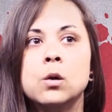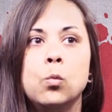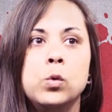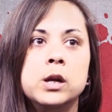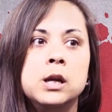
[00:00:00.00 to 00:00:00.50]

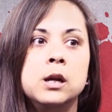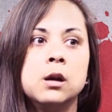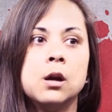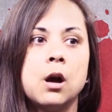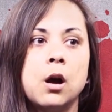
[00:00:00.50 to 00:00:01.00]
We
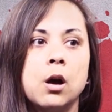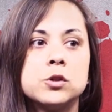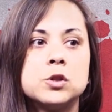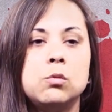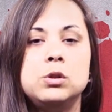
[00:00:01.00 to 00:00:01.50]
are
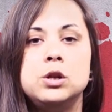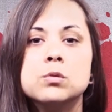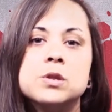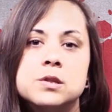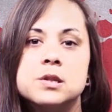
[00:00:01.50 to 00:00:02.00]
so
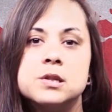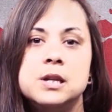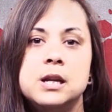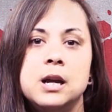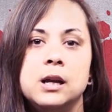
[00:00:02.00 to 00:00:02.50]
used to
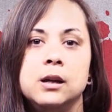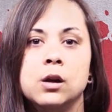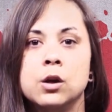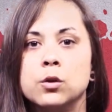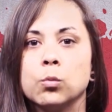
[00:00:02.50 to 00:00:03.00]
seeing
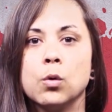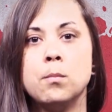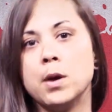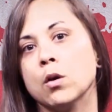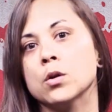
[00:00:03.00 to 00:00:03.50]
the
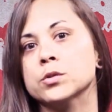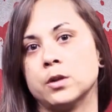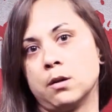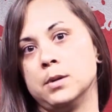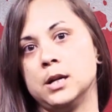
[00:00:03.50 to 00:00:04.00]
Romero
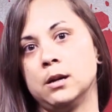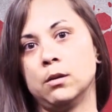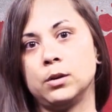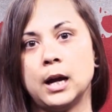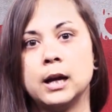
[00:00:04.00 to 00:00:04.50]
zombie,
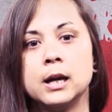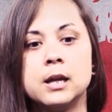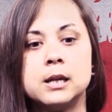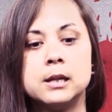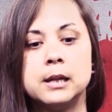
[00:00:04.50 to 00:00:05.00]
okay?
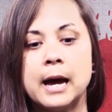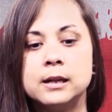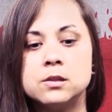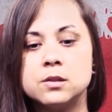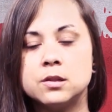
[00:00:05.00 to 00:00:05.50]
That
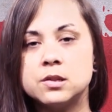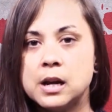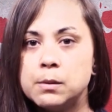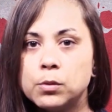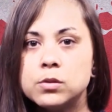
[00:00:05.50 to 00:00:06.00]
is the
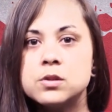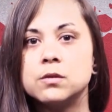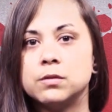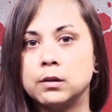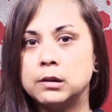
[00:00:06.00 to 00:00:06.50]
staple, it's
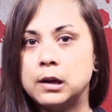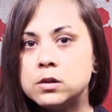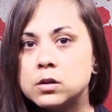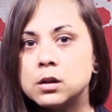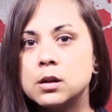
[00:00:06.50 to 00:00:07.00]
the
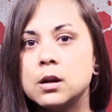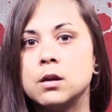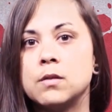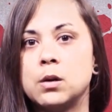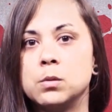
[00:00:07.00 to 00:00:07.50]
foundation
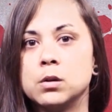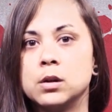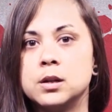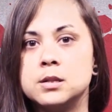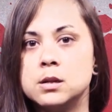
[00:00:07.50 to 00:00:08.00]
of how we were
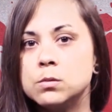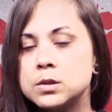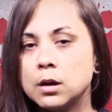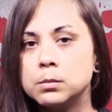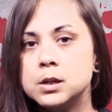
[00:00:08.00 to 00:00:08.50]
gonna deal with
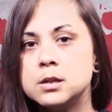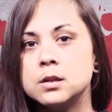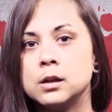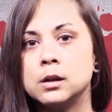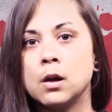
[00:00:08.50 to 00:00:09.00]
zombies
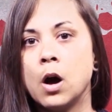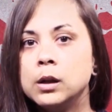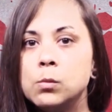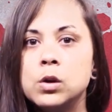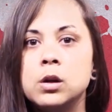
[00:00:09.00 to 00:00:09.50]
in
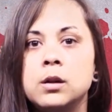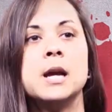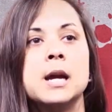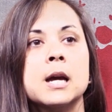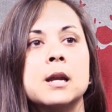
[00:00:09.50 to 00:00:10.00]
Hollywood.
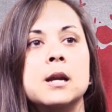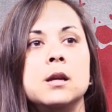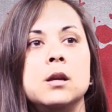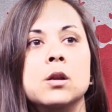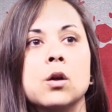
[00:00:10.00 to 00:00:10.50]

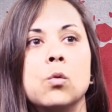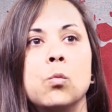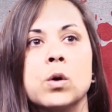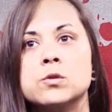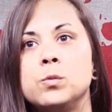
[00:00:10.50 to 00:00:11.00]
And you know,
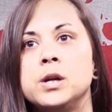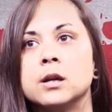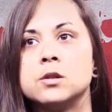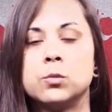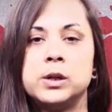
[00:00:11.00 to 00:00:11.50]
once we
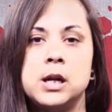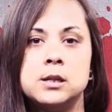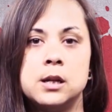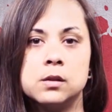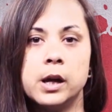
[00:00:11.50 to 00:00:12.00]
got to 28
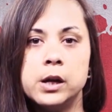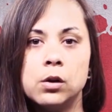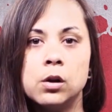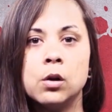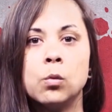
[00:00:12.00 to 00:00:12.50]
Days
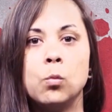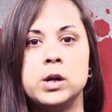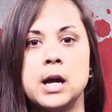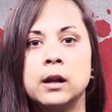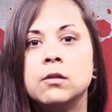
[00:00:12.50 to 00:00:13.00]
Later,
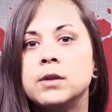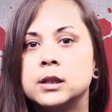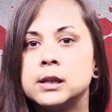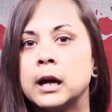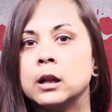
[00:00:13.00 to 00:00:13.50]
we
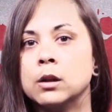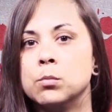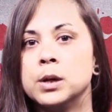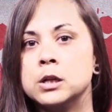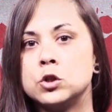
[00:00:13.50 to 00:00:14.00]
elevated that a little
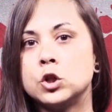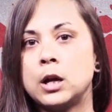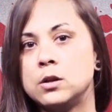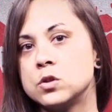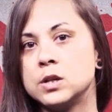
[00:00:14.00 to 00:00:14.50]
bit and
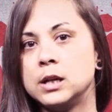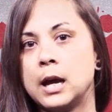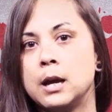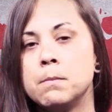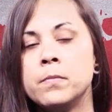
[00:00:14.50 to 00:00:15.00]
changed the
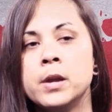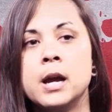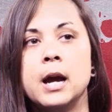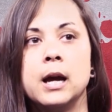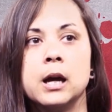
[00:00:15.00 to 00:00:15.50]
game.
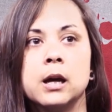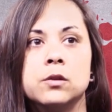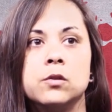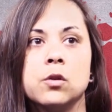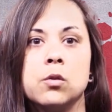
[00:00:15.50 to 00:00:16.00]

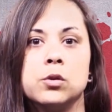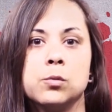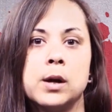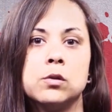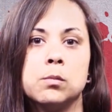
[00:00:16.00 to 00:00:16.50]
And so the
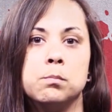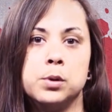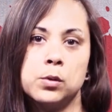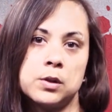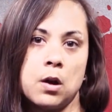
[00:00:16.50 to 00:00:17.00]
director
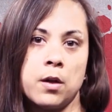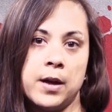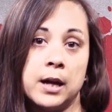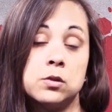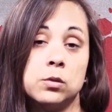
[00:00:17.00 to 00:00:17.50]
built on
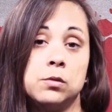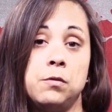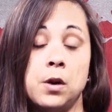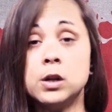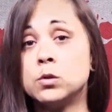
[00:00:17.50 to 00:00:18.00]
that. So it's
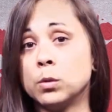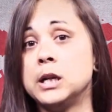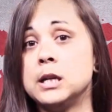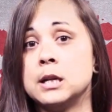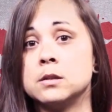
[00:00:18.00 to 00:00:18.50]
very
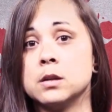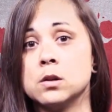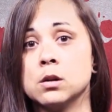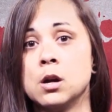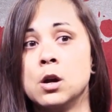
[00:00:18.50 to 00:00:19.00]
28 Days
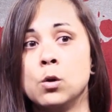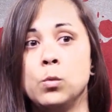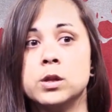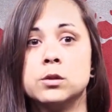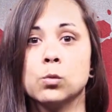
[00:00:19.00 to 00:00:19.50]
Later
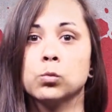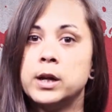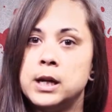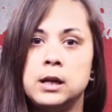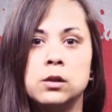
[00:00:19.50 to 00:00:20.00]
with the
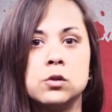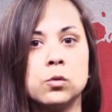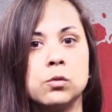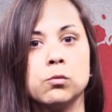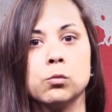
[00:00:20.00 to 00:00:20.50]
running, the
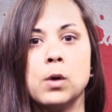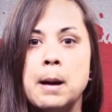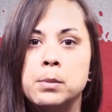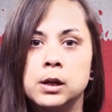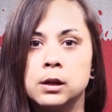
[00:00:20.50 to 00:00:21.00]
sort of
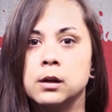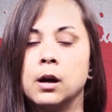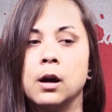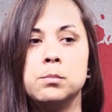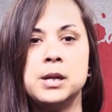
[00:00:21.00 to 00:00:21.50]
rabid
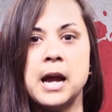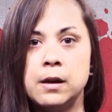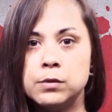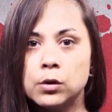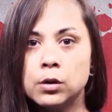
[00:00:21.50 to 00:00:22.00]

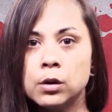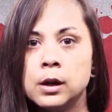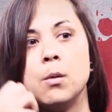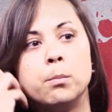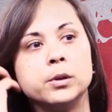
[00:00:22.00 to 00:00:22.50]
behavior.
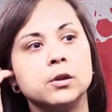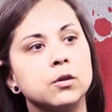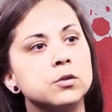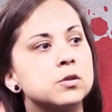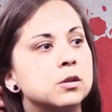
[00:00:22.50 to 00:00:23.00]
But
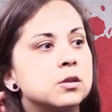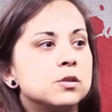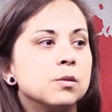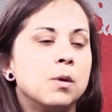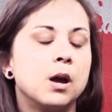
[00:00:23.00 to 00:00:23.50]
there's
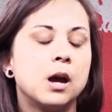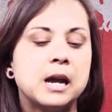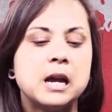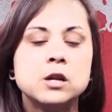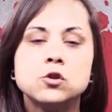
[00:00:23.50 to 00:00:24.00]
some
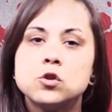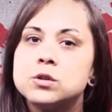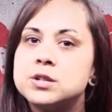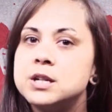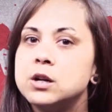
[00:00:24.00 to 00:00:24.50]

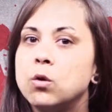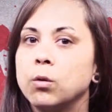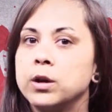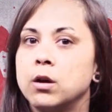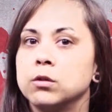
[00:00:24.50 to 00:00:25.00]
interesting
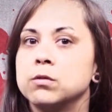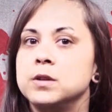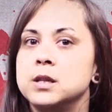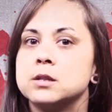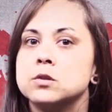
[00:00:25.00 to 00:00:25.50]

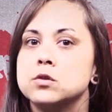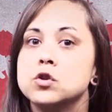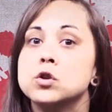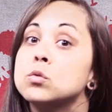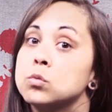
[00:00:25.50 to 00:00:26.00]
choreography that's
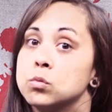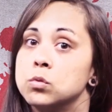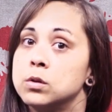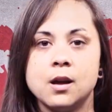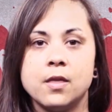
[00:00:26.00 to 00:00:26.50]

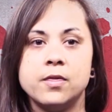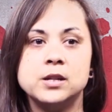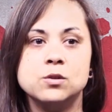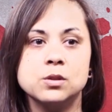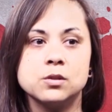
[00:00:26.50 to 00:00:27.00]
new.
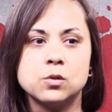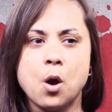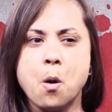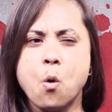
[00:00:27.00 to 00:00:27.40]
They do this